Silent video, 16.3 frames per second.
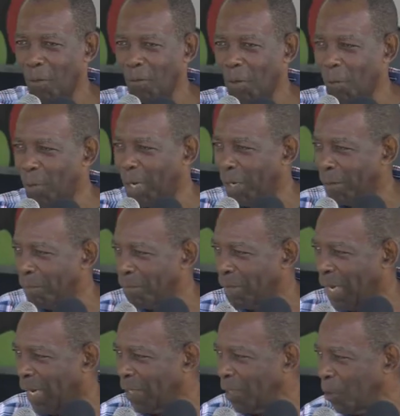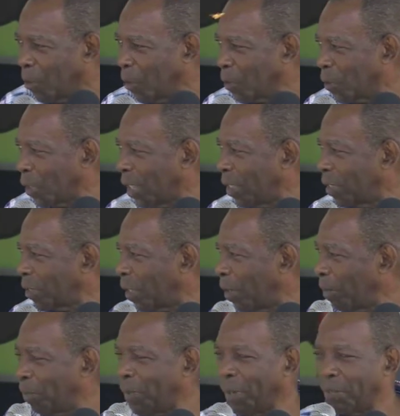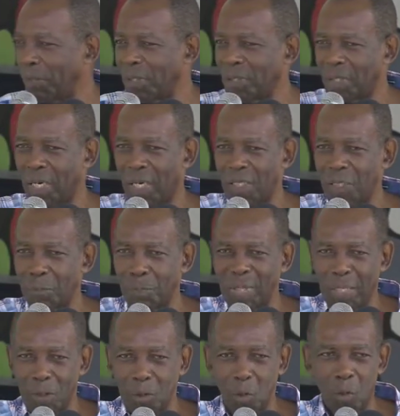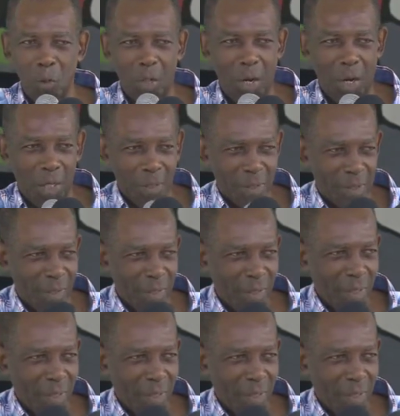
overwhelmed. Some people say I speak too long.